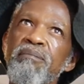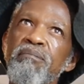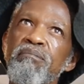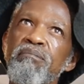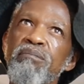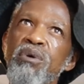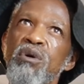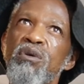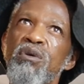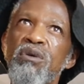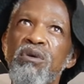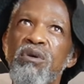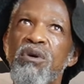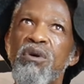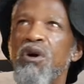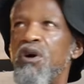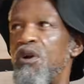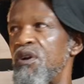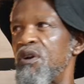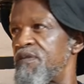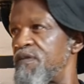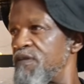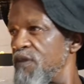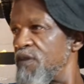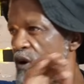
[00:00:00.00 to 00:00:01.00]
book
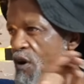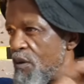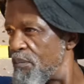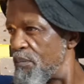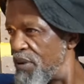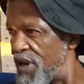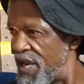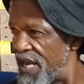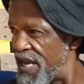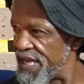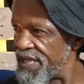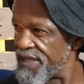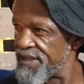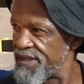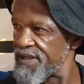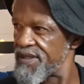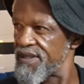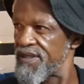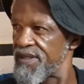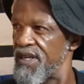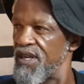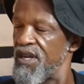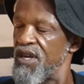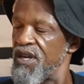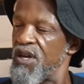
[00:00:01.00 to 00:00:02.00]
called Four Plays,
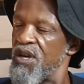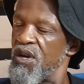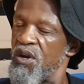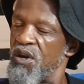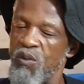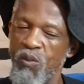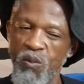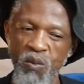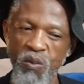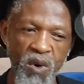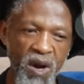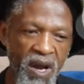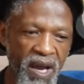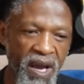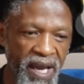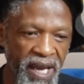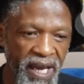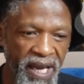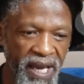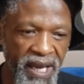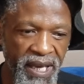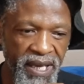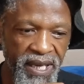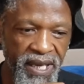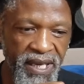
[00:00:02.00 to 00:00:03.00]

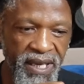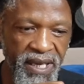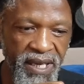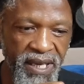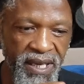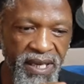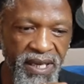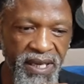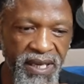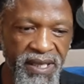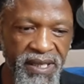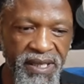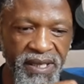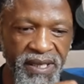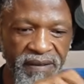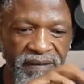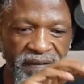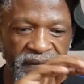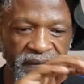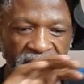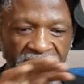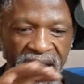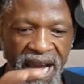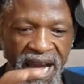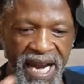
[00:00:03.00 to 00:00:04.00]
where he
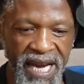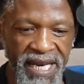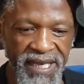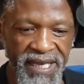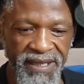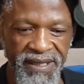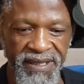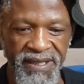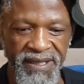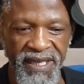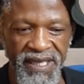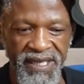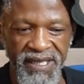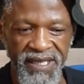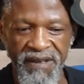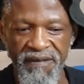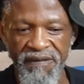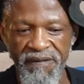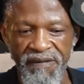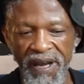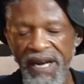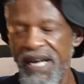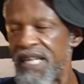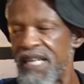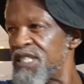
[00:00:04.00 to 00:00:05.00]
defines the
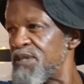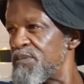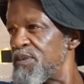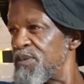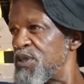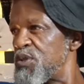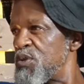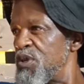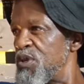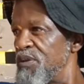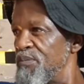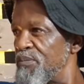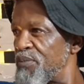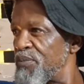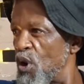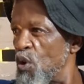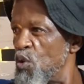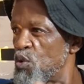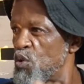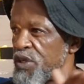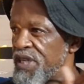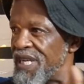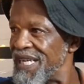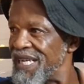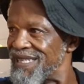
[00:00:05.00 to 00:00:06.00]
difference between
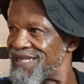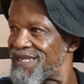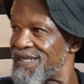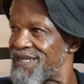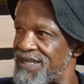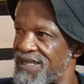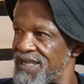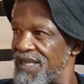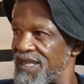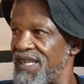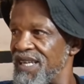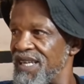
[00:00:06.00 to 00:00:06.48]
protest